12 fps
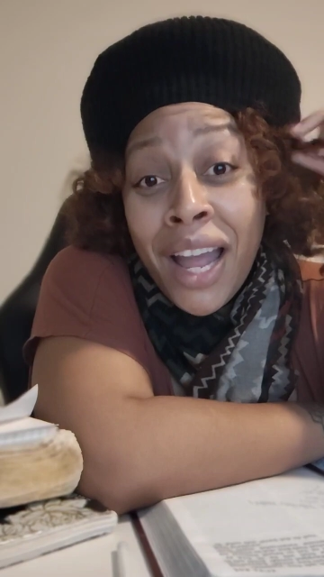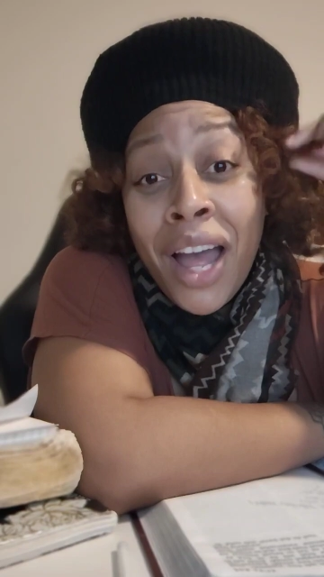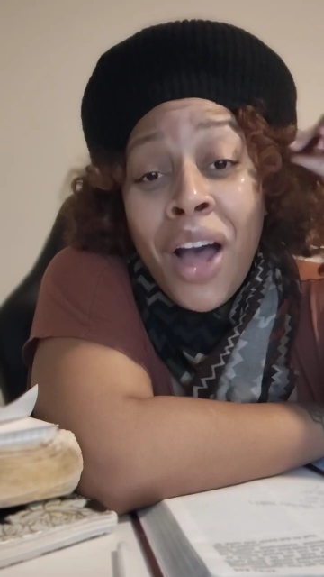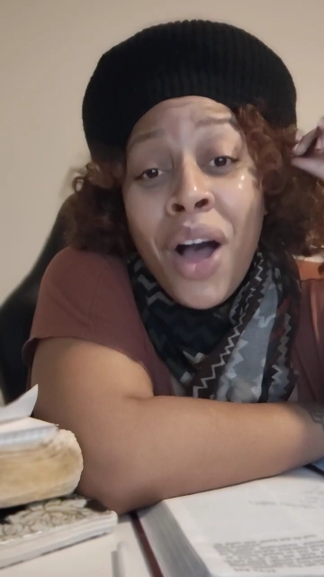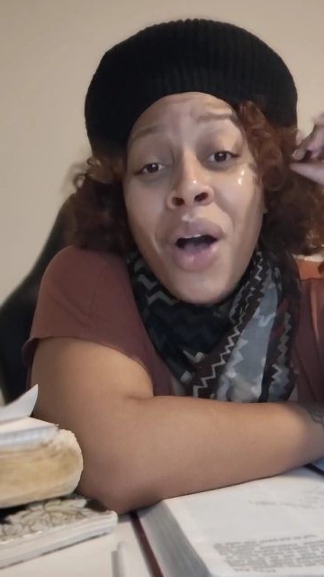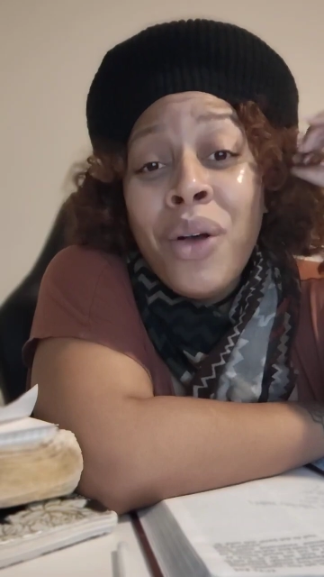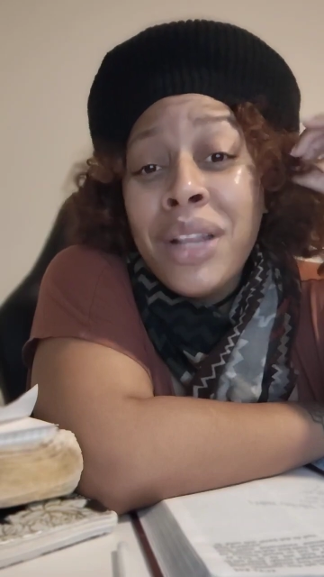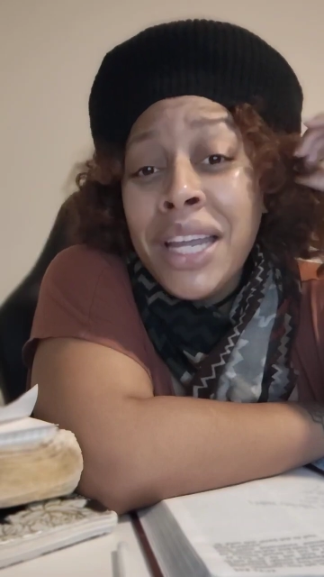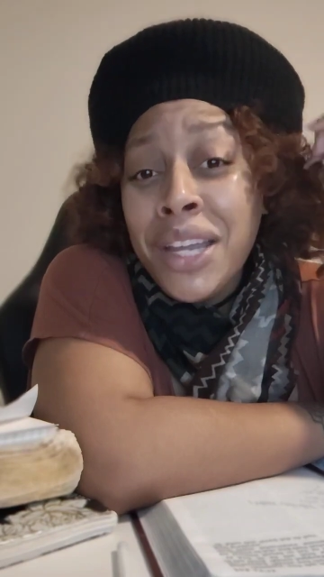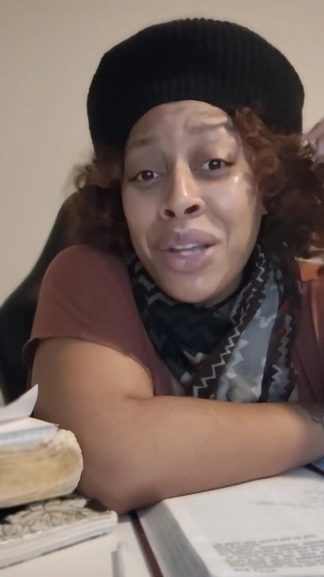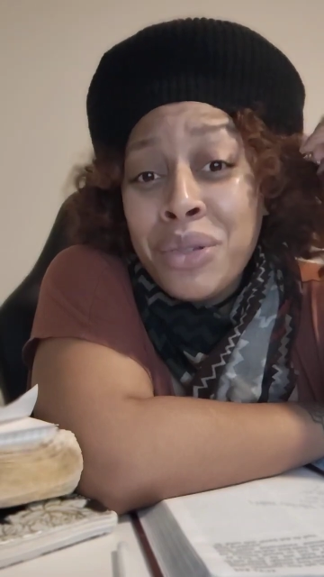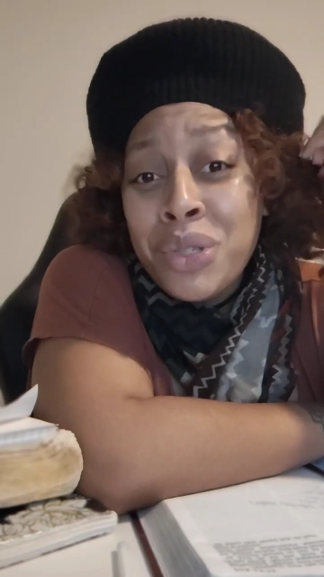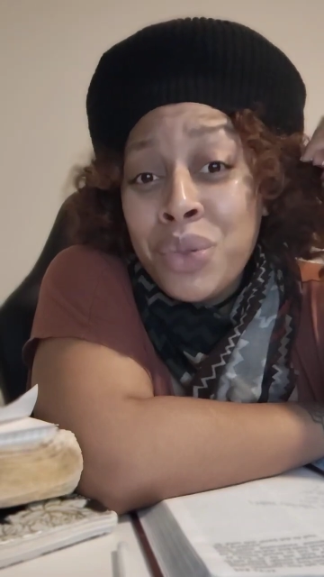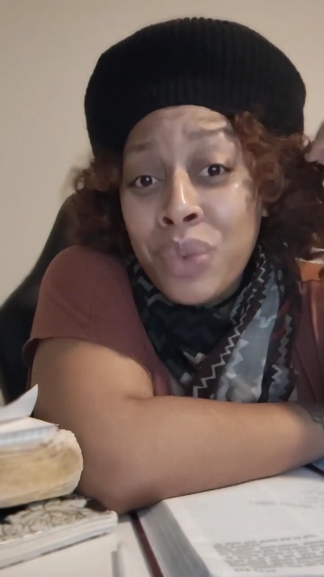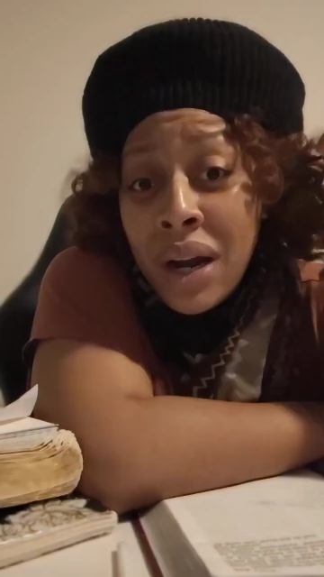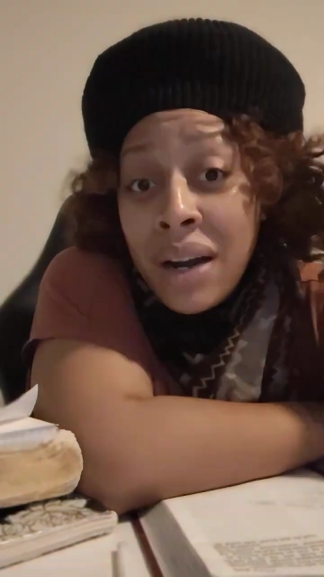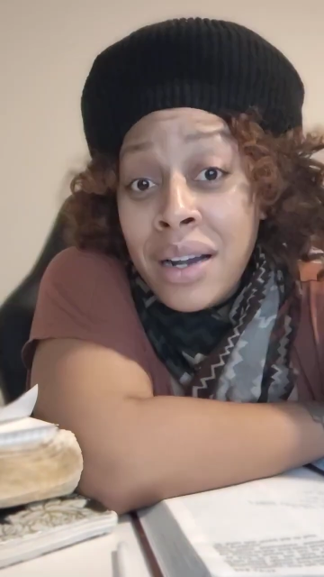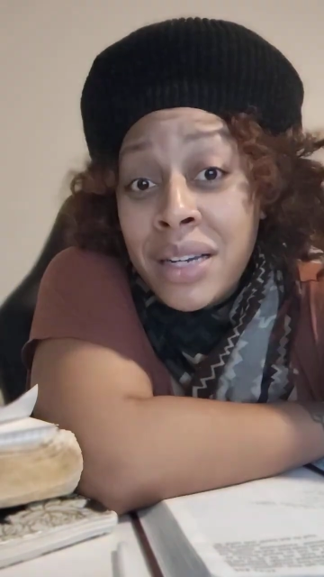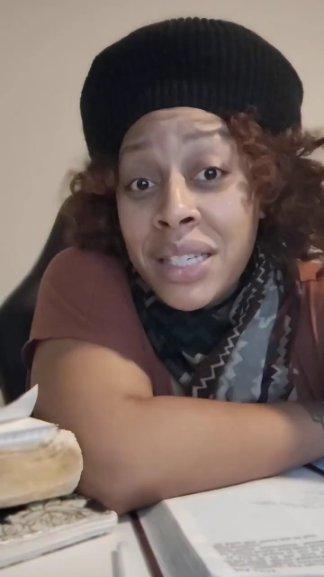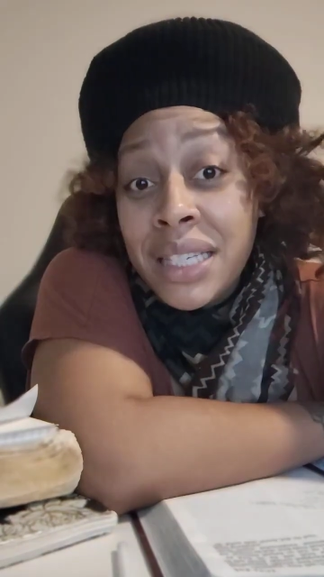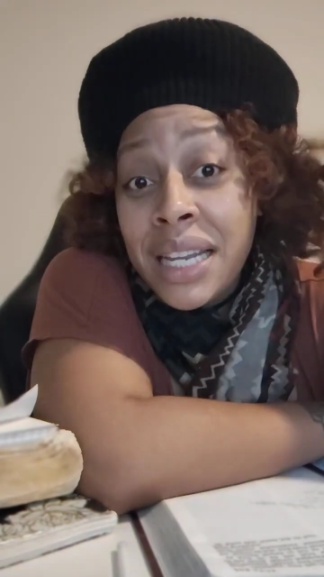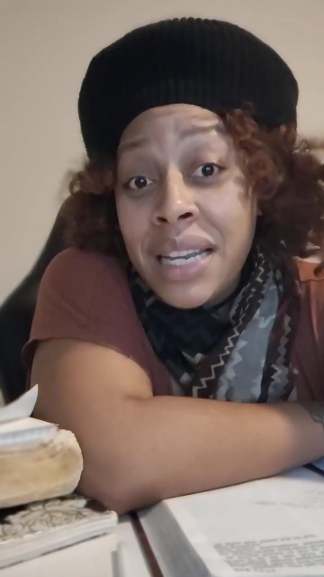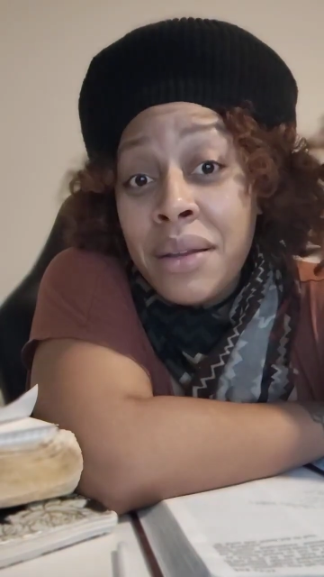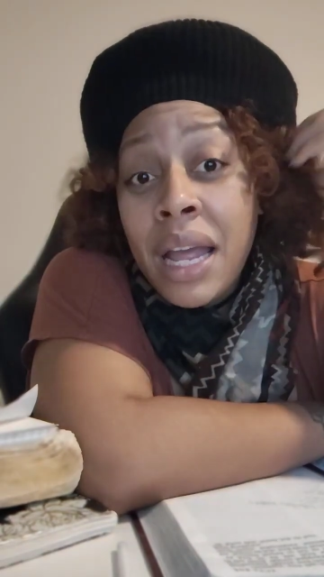only use words
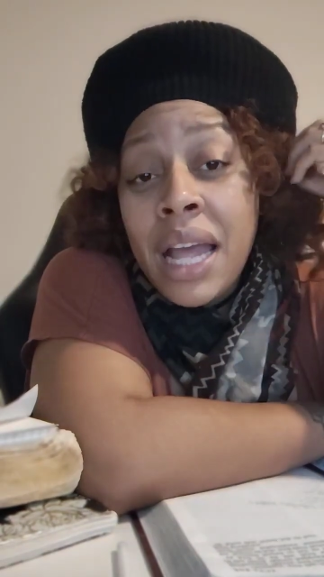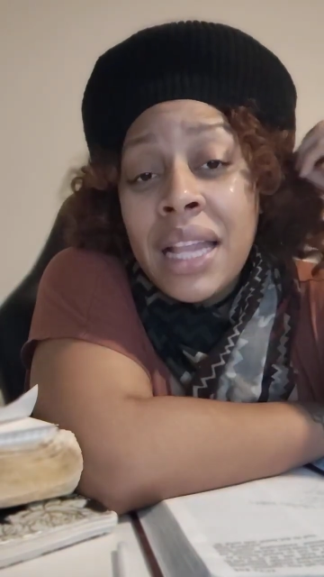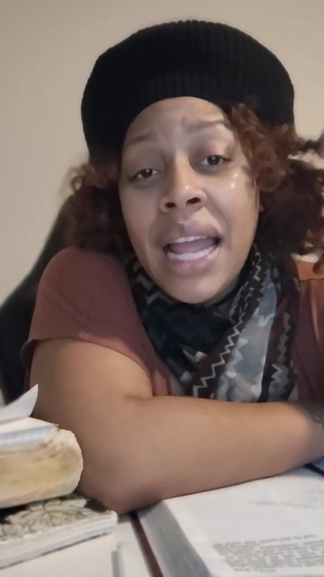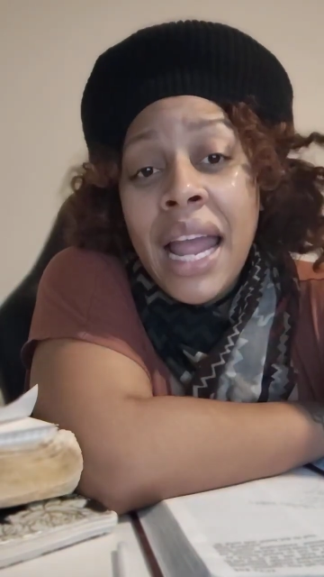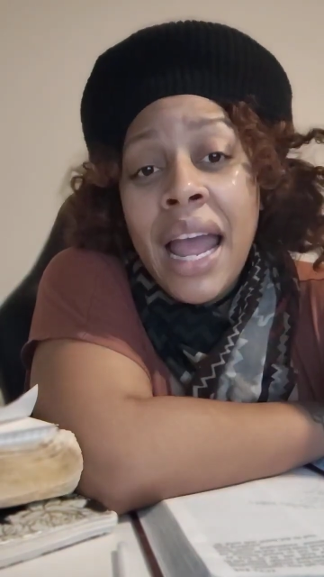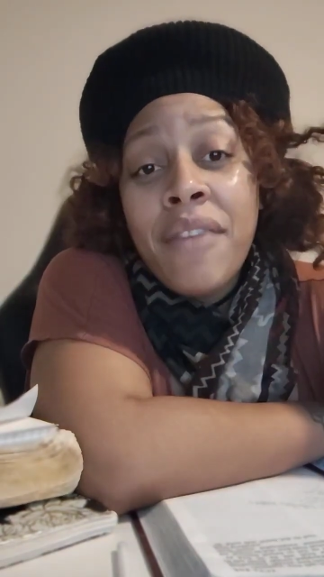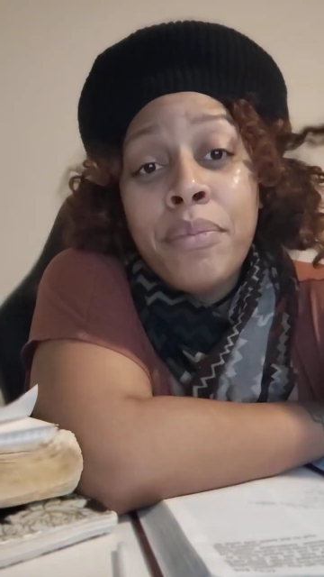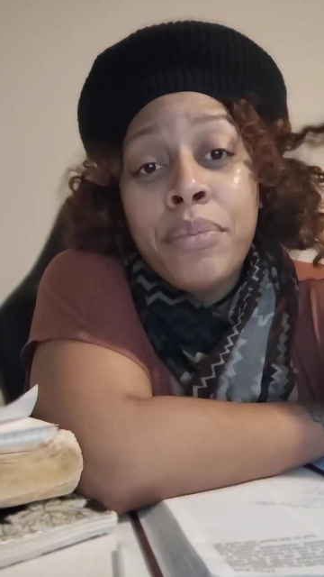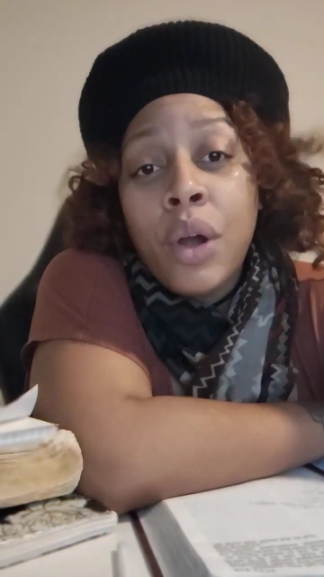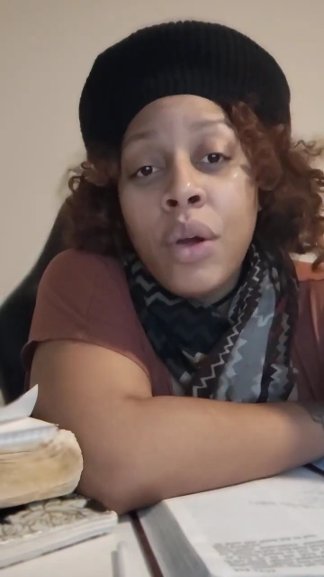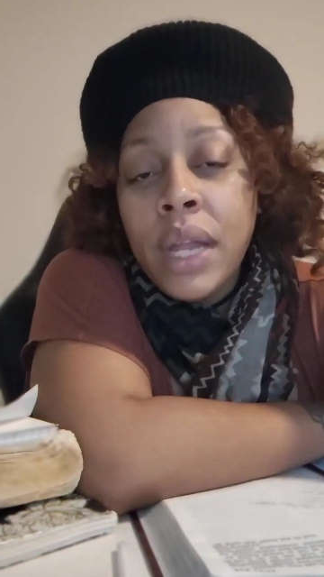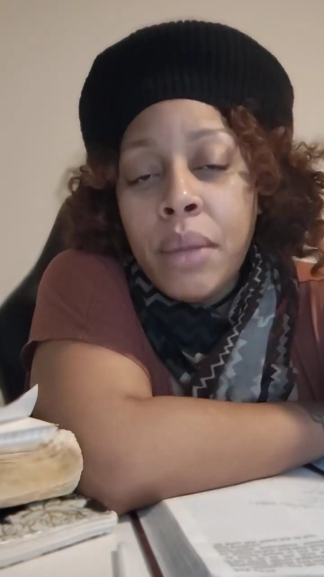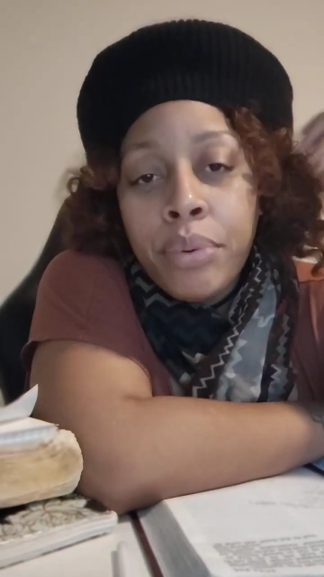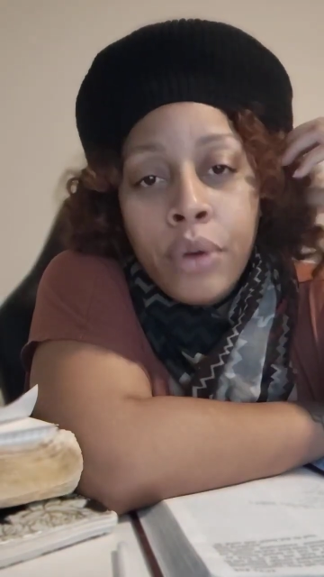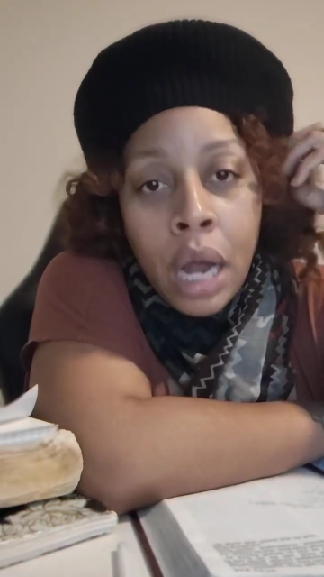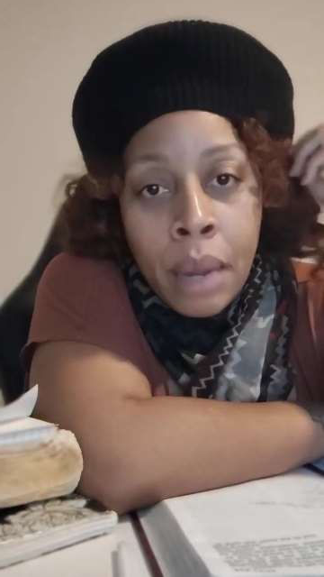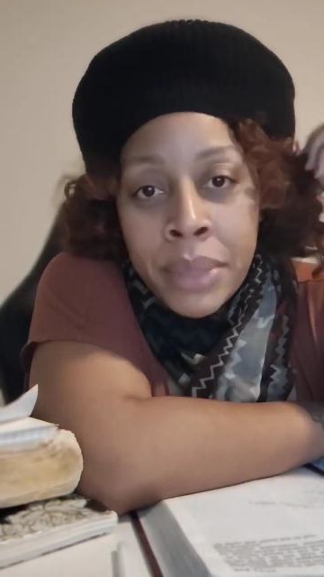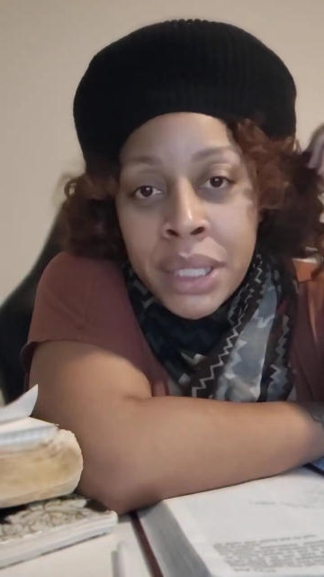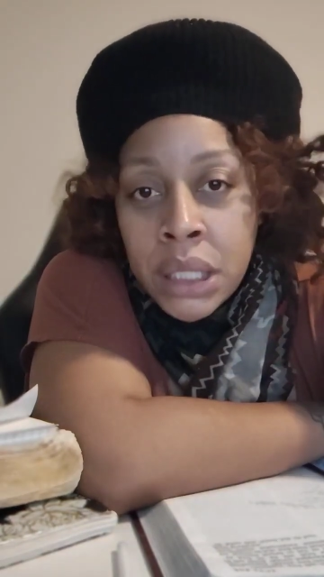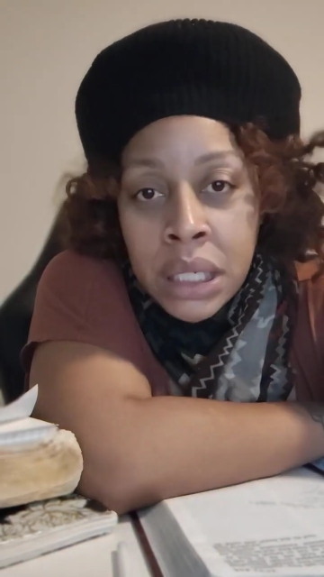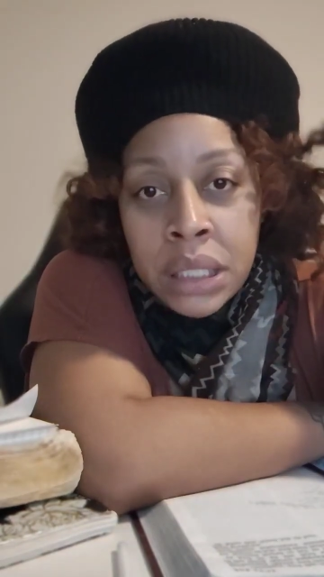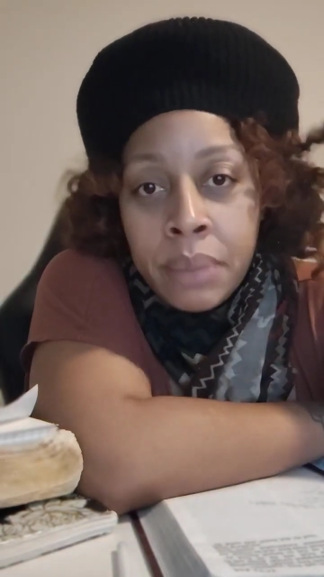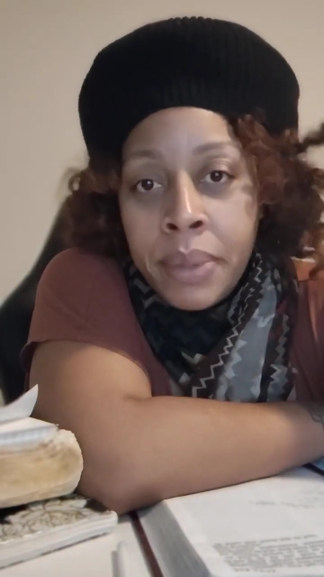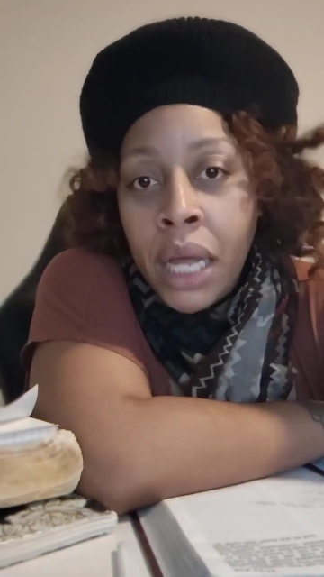and they have broken promises
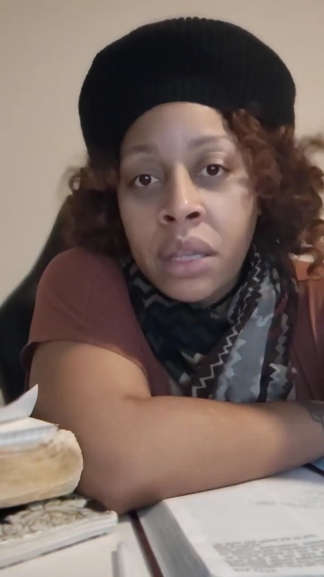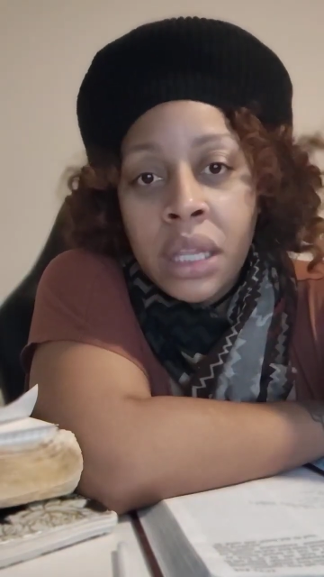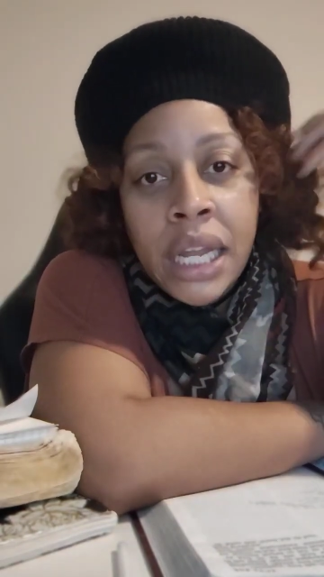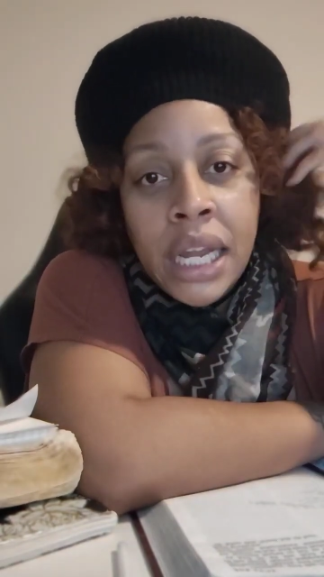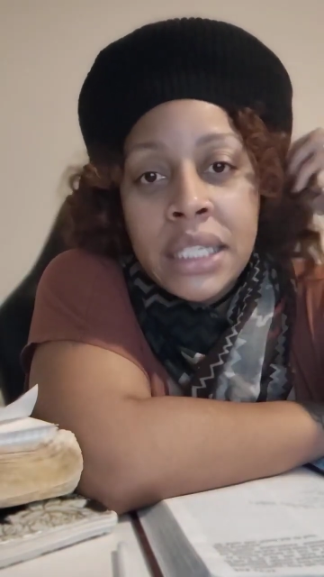about things.